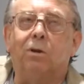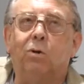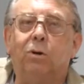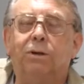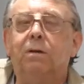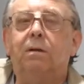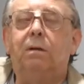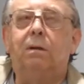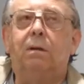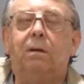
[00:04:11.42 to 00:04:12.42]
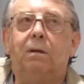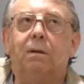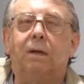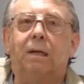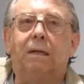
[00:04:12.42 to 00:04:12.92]
good,
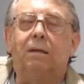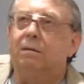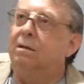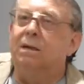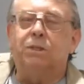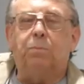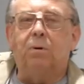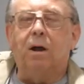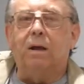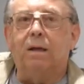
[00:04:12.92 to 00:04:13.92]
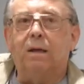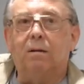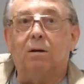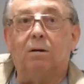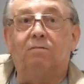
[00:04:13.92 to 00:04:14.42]
a sprightly,
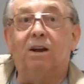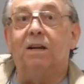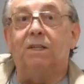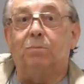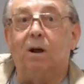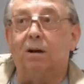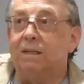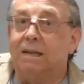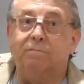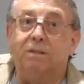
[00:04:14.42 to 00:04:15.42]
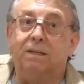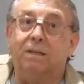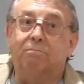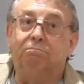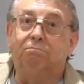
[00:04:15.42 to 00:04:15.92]
or fairly sprightly
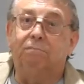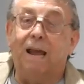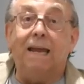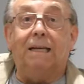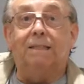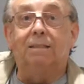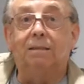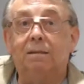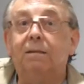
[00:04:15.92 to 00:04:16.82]
78.